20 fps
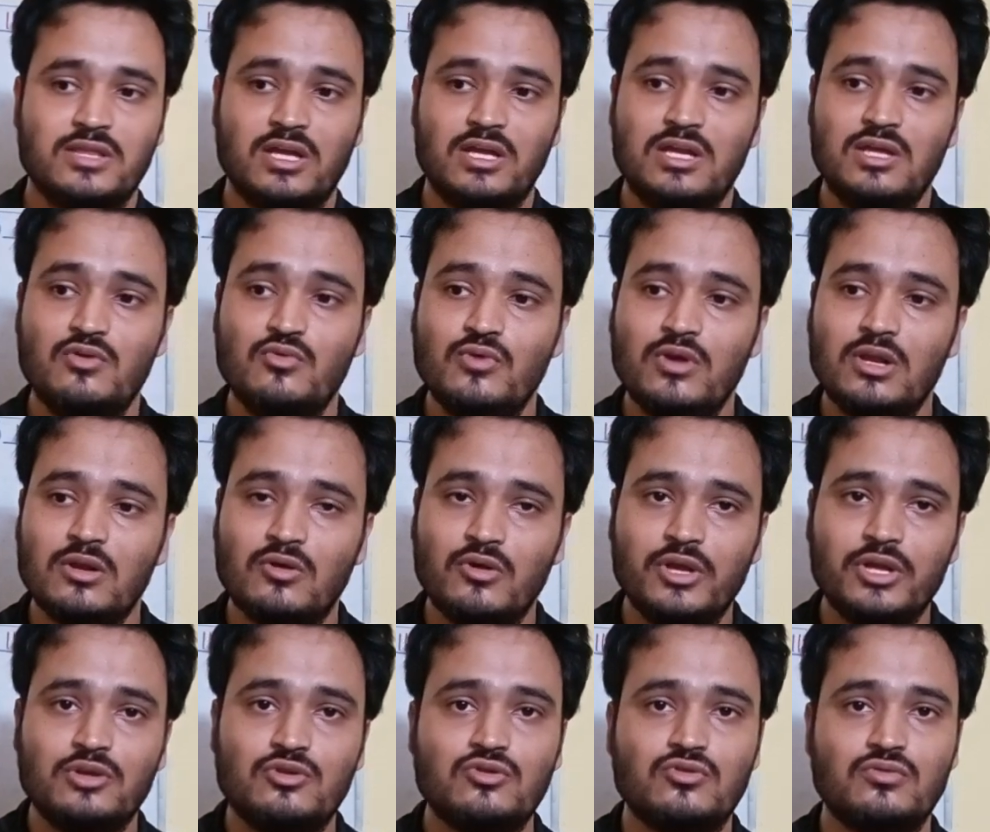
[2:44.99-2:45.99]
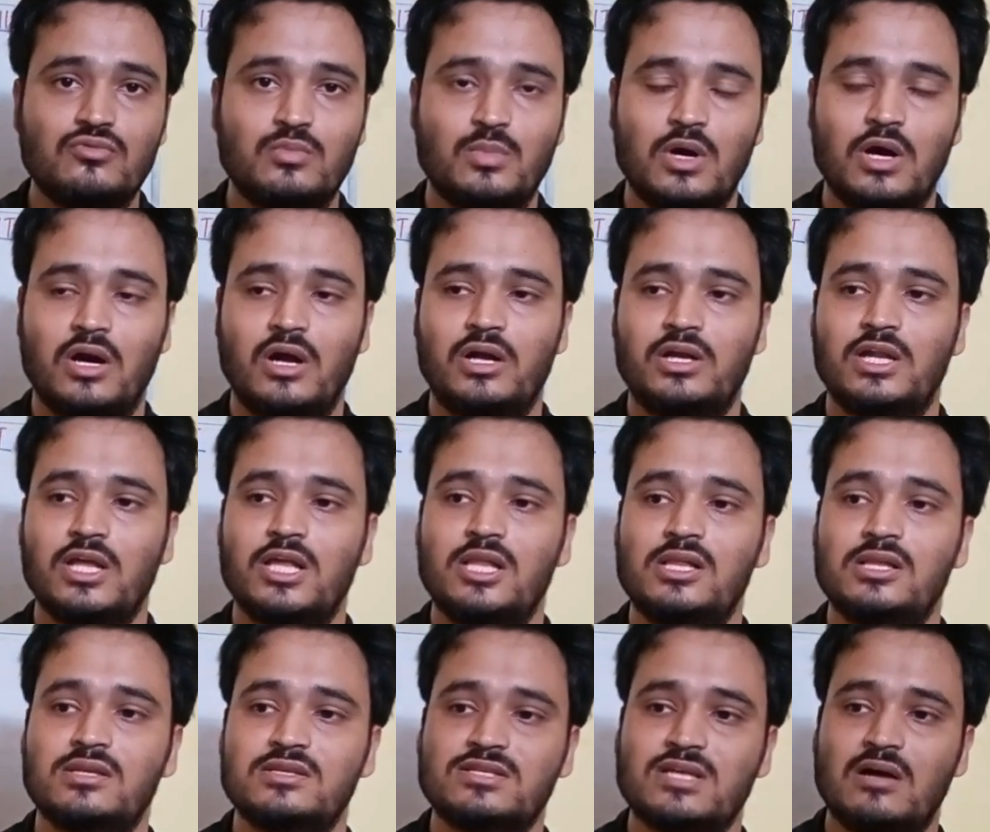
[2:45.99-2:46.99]
Then you will going to
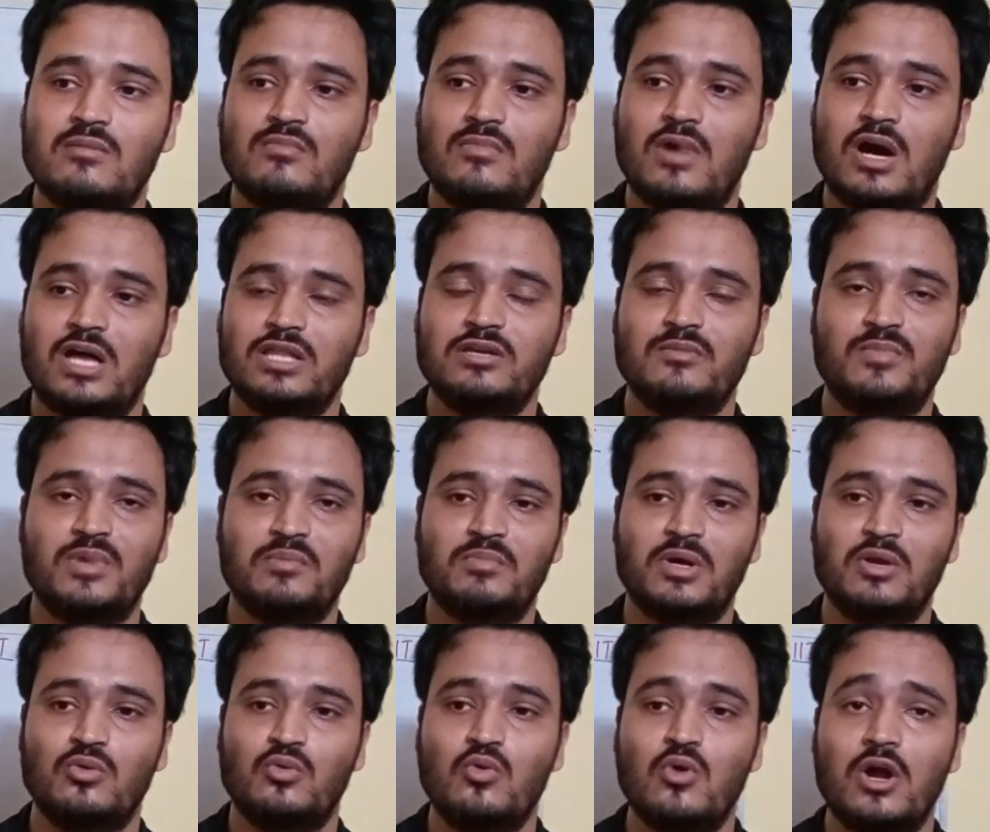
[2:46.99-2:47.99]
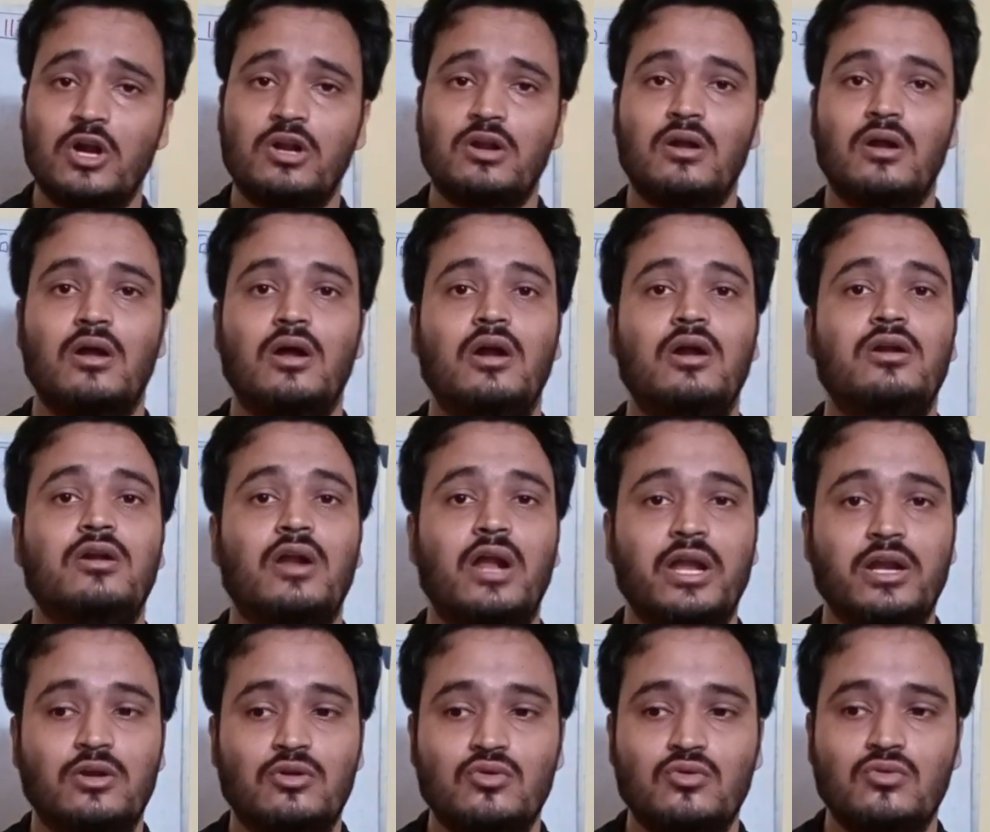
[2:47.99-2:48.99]
tell some other people who are
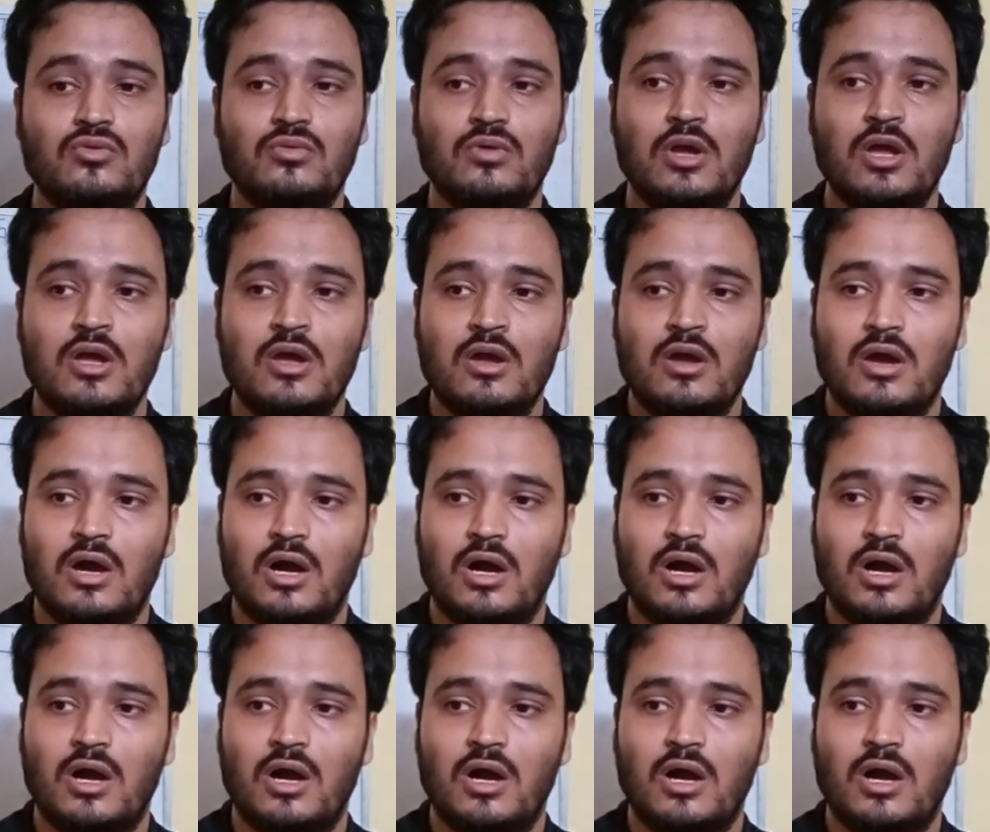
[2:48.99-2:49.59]
trying to